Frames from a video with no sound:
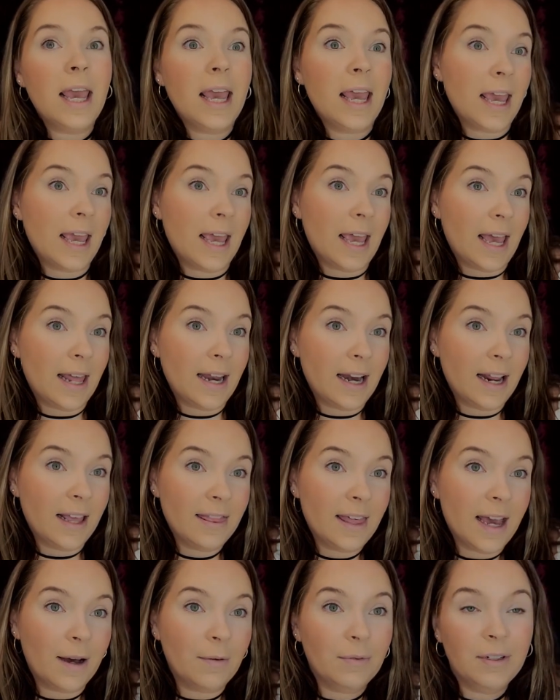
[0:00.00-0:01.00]
and
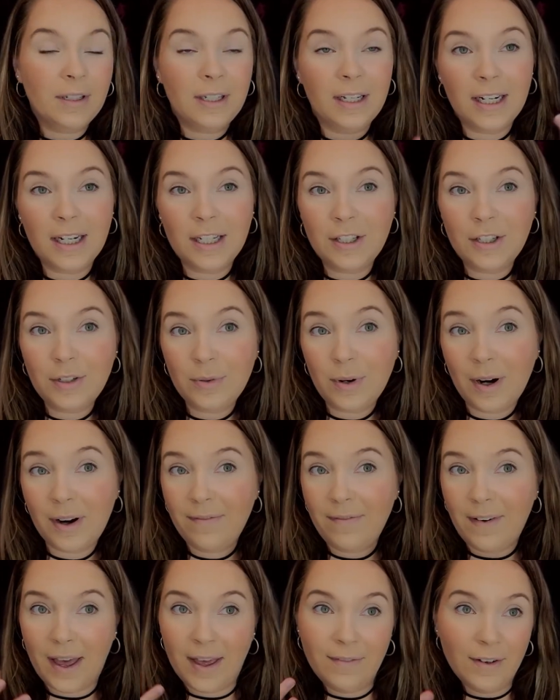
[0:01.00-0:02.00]
that will lead us to our
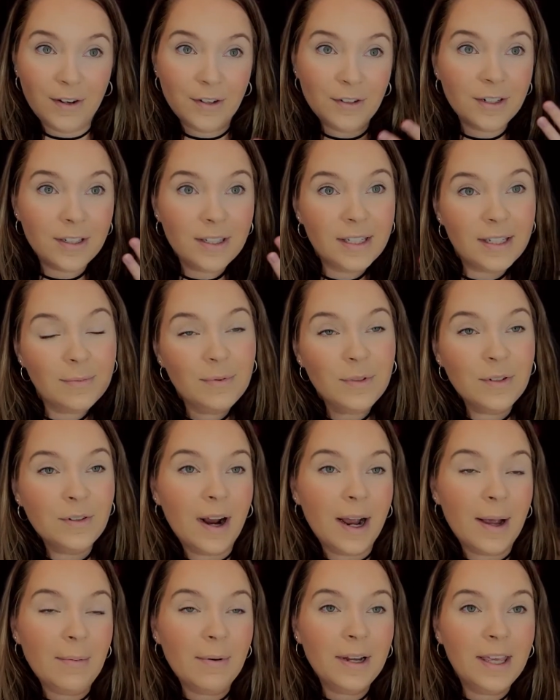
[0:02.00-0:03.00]
500
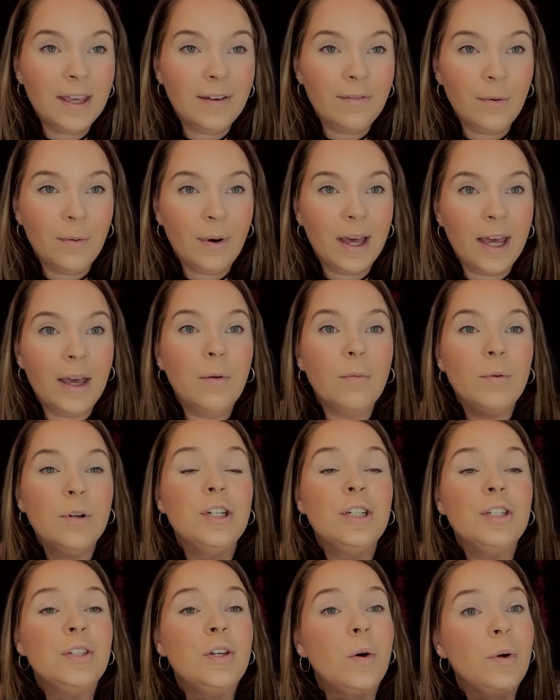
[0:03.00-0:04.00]
subscriber giveaway,
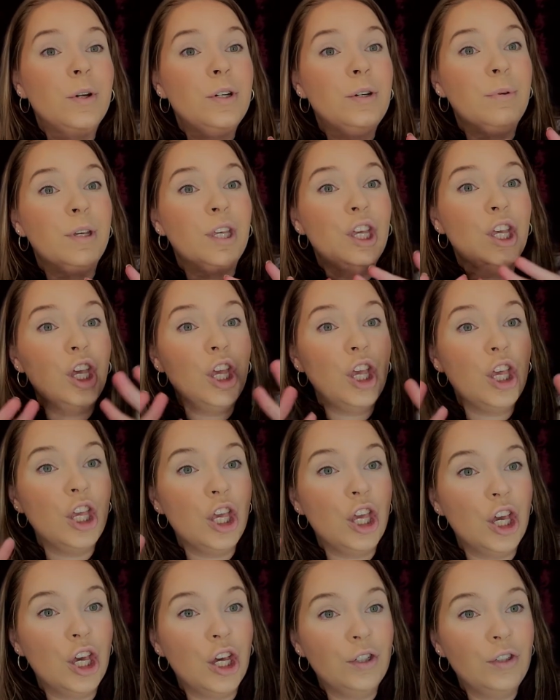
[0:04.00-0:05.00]
which is going to be
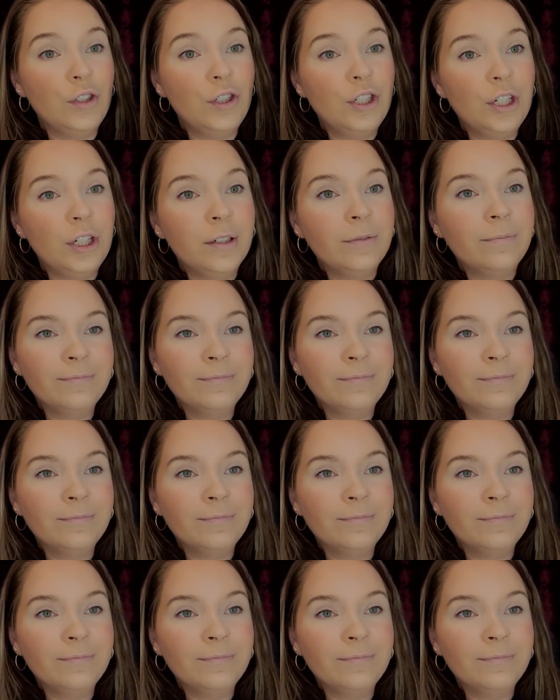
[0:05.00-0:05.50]
huge.